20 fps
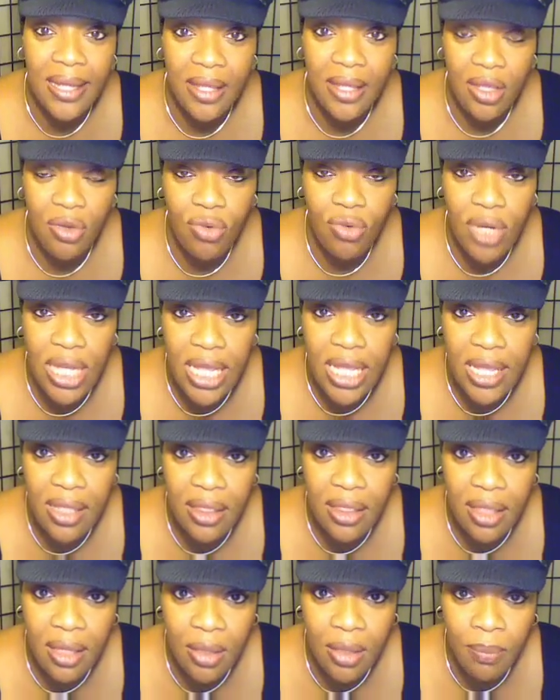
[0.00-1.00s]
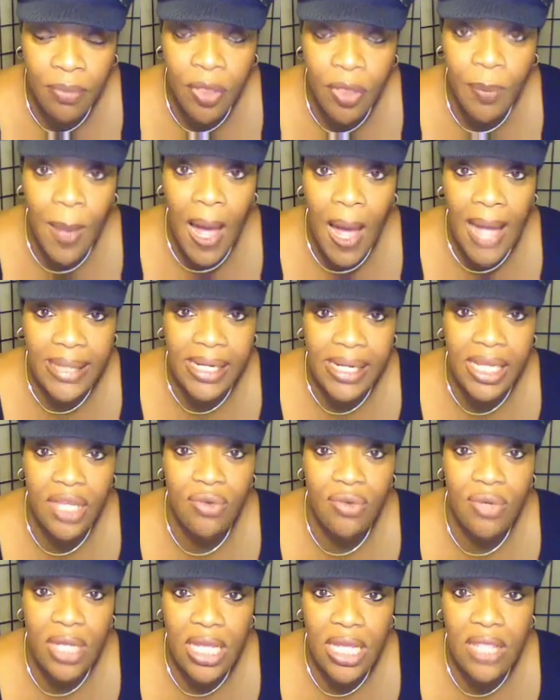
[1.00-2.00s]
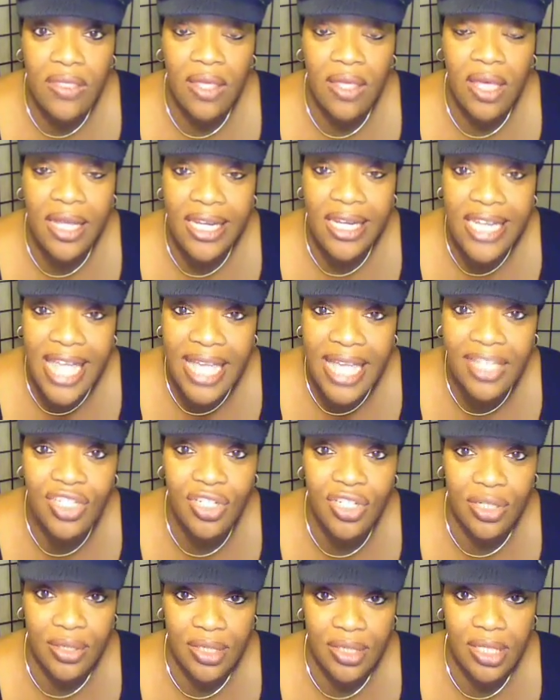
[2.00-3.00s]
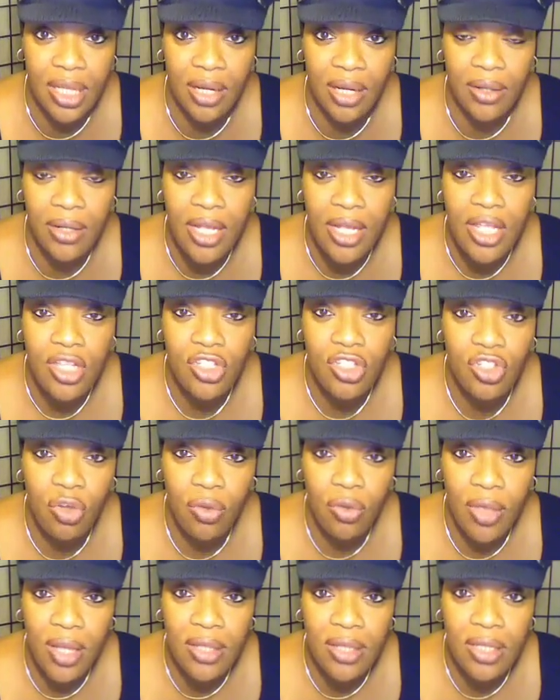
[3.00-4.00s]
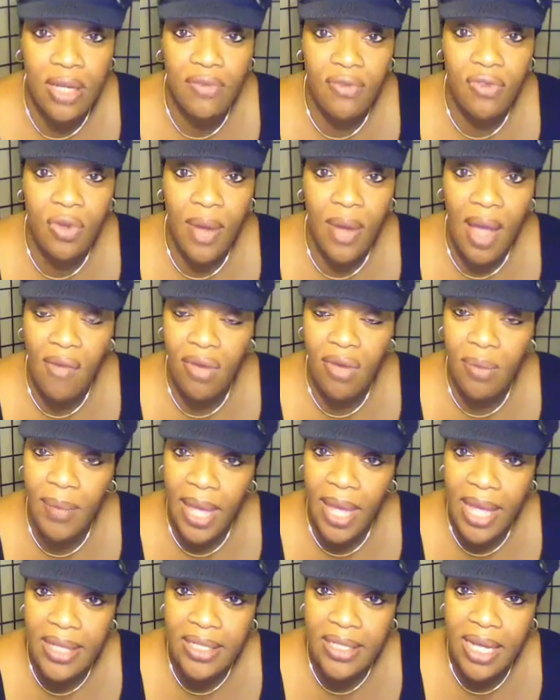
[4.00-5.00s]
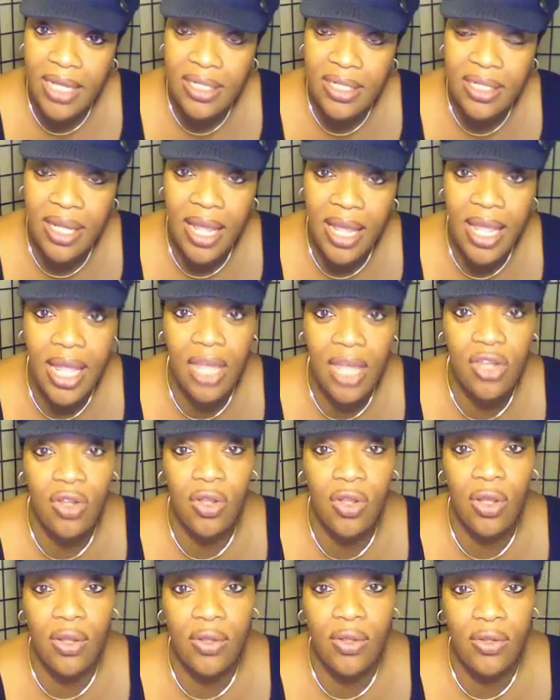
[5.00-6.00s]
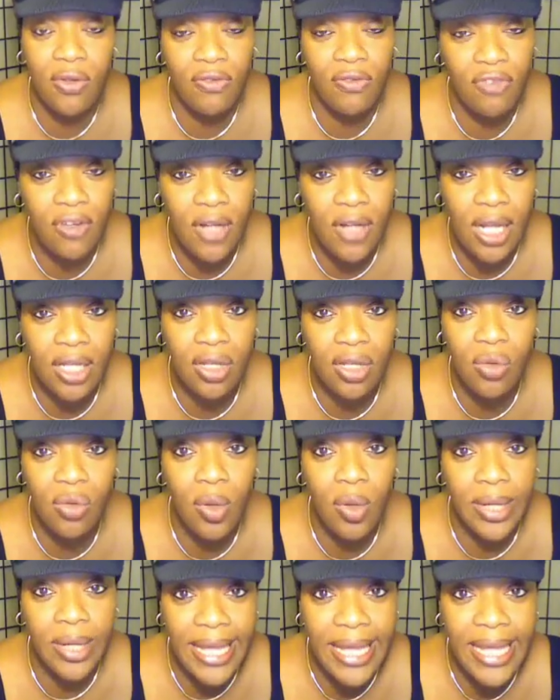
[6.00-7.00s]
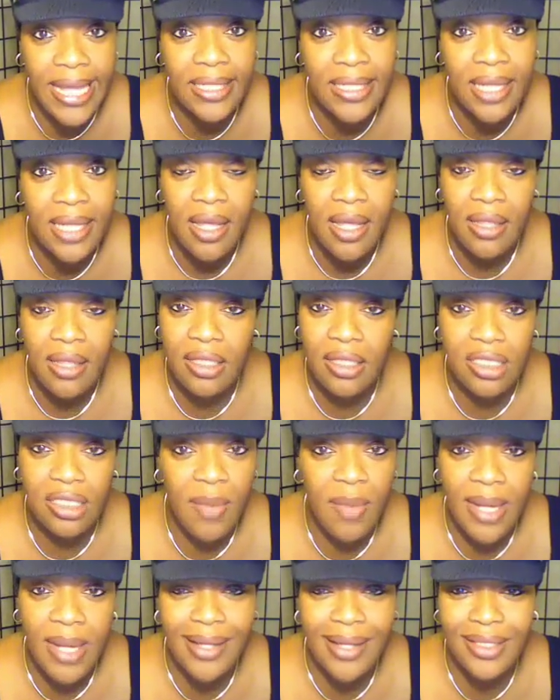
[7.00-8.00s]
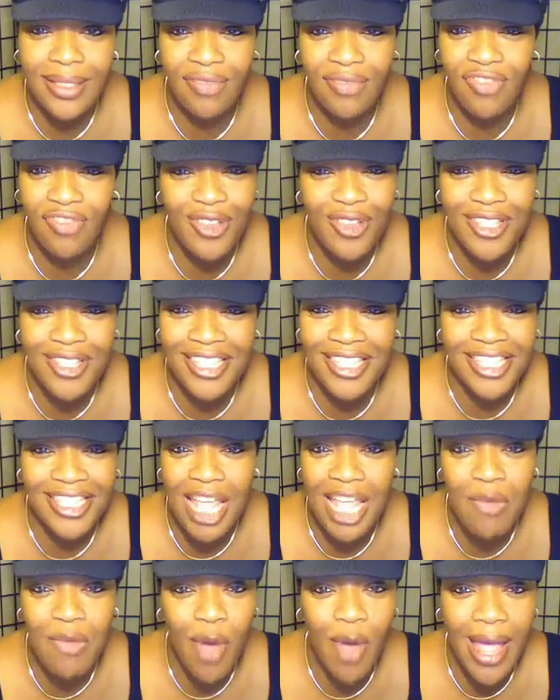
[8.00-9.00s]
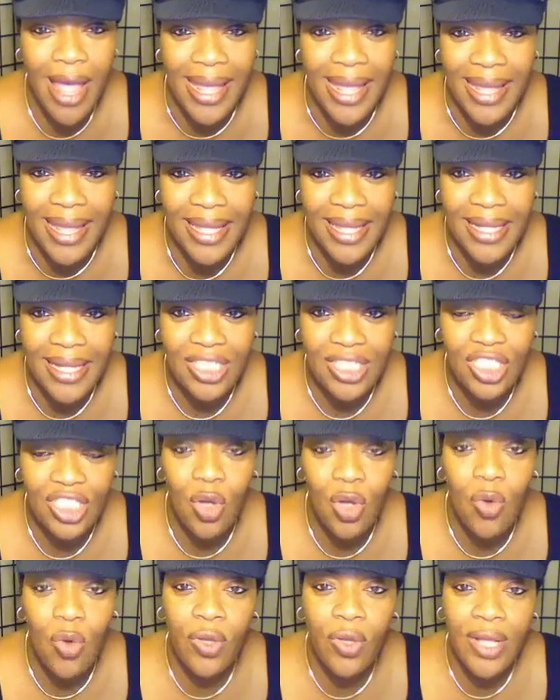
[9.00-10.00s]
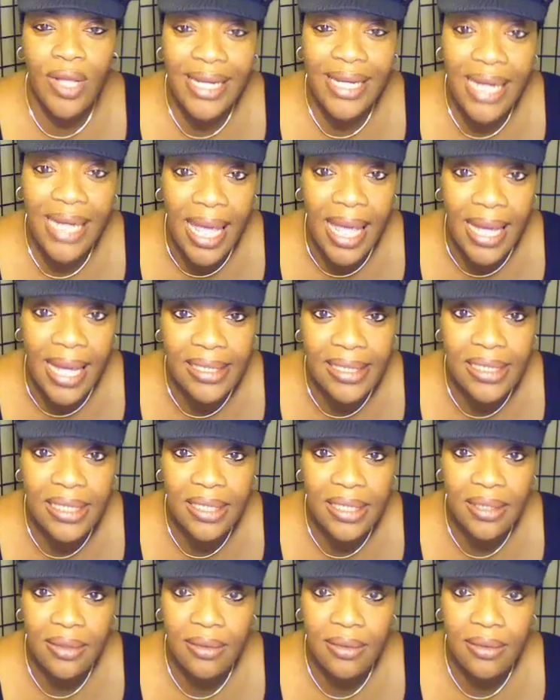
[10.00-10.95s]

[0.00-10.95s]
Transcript: the body. You need the connections there, so that if you're having a bad day today and you feel like you want to eat, there's somebody else that feels the same way. So connect